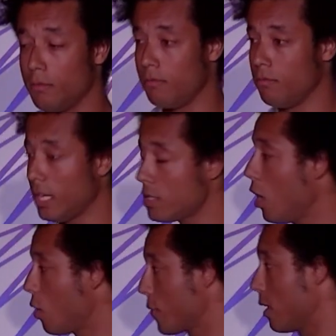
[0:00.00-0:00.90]
That's how
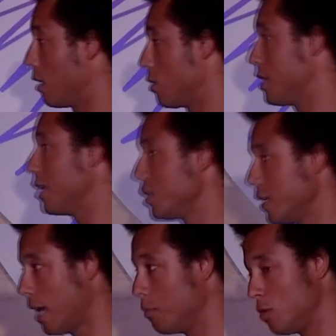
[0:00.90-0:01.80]
overcollateralization
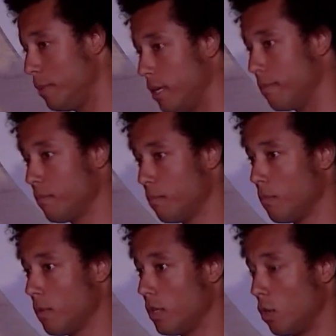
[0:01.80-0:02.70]
came to be.
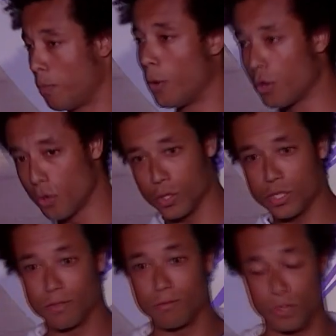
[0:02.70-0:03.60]
There were
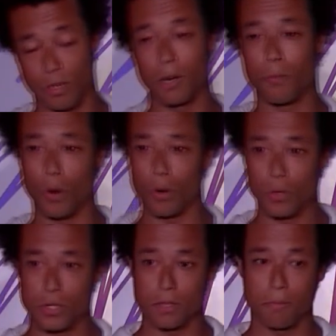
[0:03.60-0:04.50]
protocols, starting
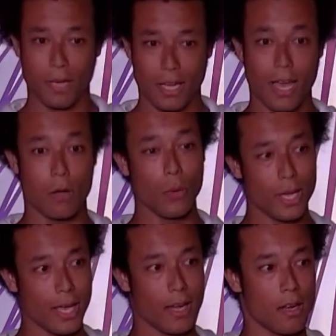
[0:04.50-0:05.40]
protocols, being like, we
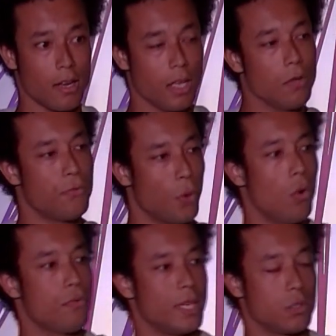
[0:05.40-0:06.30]
can
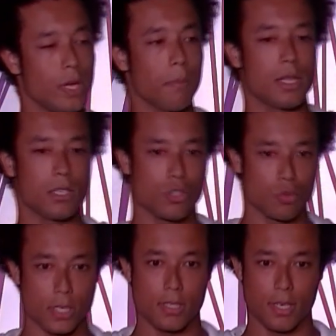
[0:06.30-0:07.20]
evolve this, we can make this
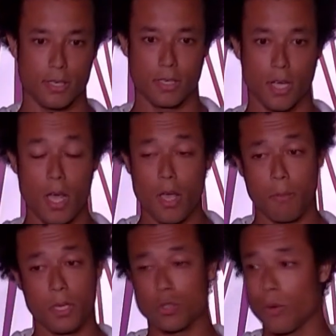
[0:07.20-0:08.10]
trustless.
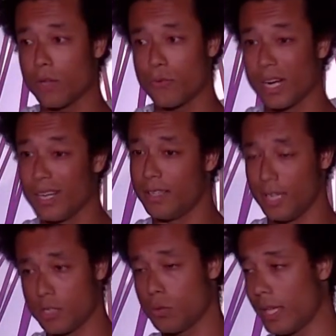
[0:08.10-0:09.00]
Because quite frankly,
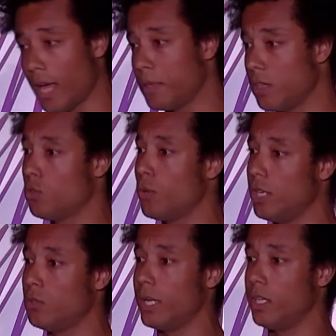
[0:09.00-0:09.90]
this is what happened in
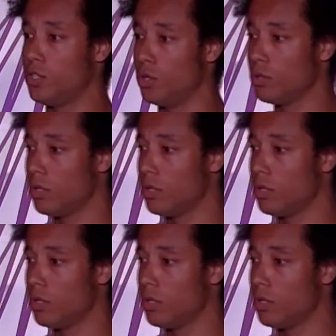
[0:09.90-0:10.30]
2022,